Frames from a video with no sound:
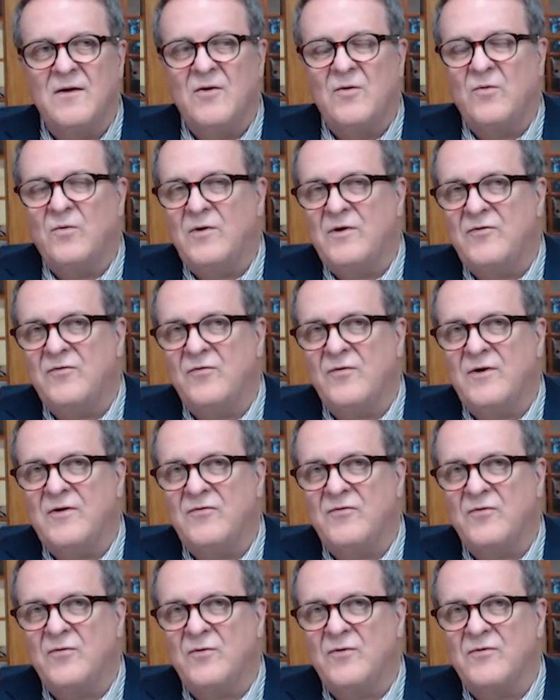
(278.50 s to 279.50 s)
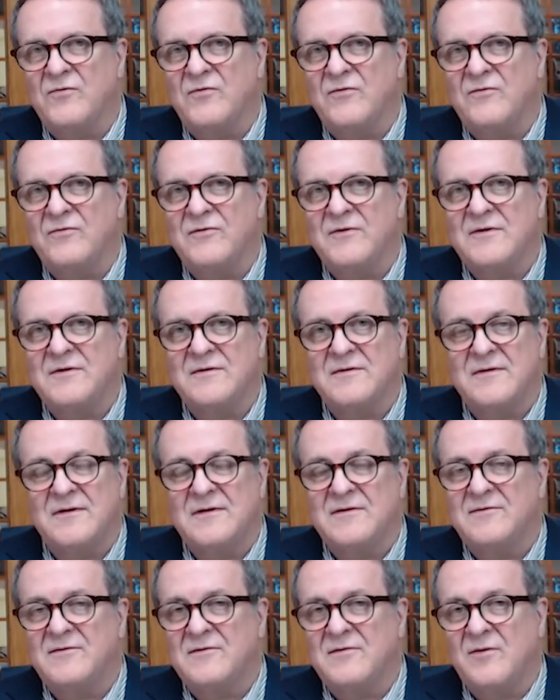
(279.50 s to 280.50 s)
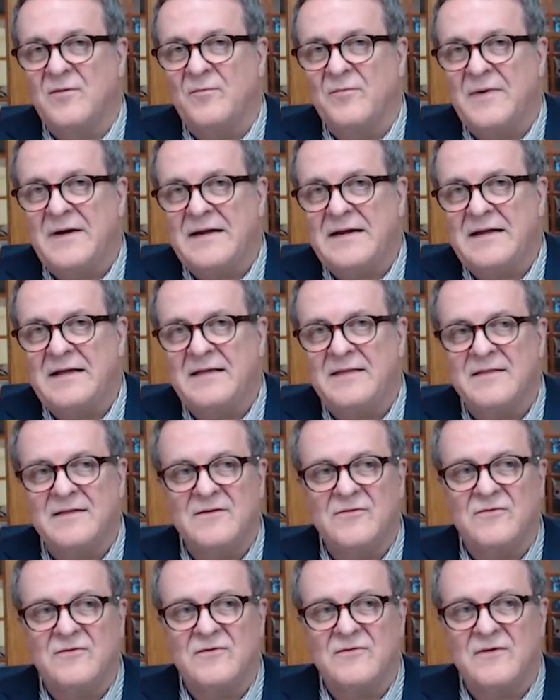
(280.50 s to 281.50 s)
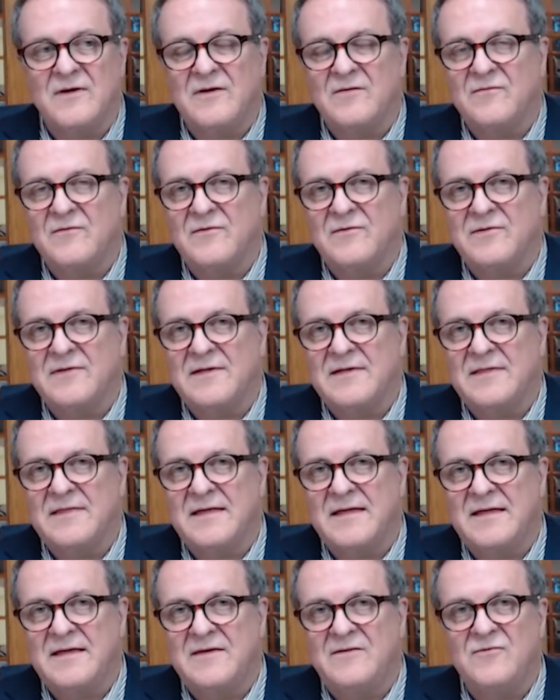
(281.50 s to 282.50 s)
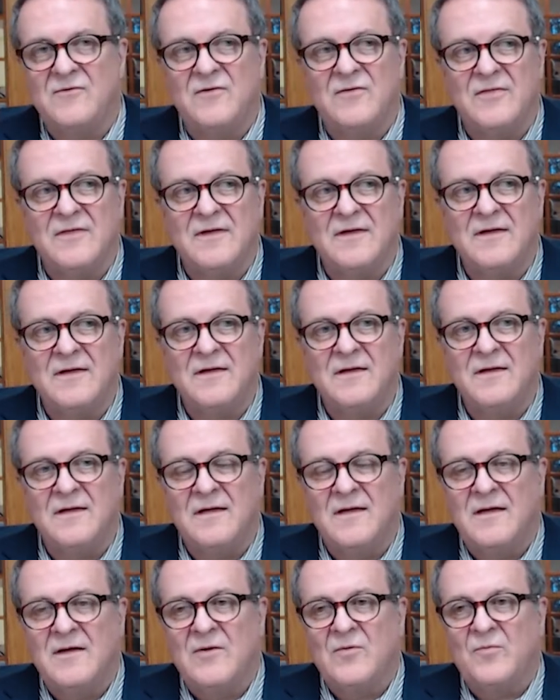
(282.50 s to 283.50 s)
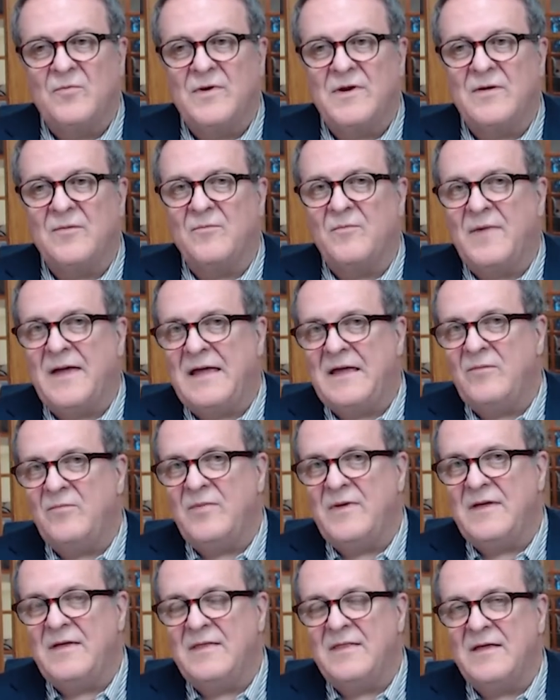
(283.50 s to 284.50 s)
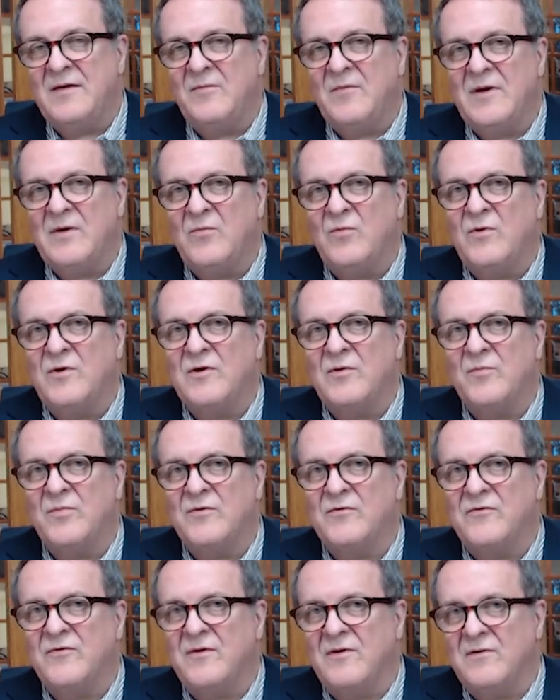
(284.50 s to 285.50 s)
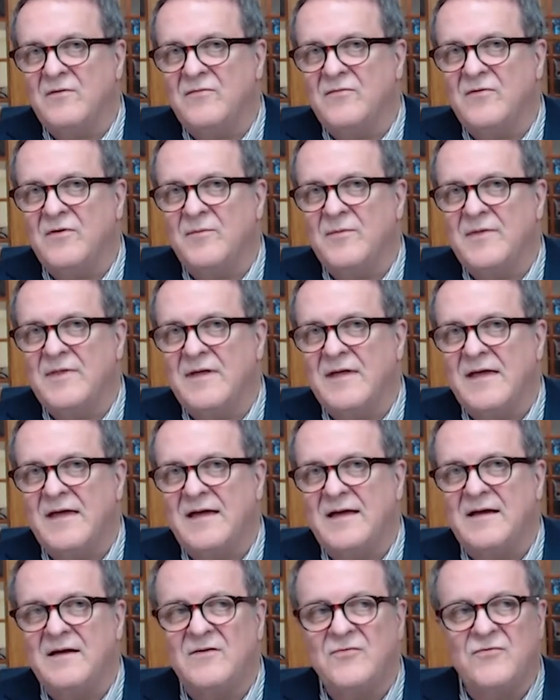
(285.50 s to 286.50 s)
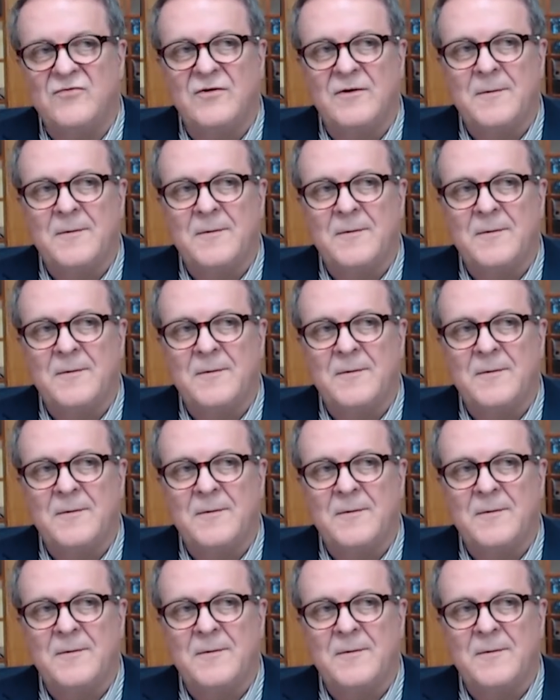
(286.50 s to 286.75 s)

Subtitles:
which resources? Is it the money? This is obviously the easy thing, but it may be they may want to preserve some of the cash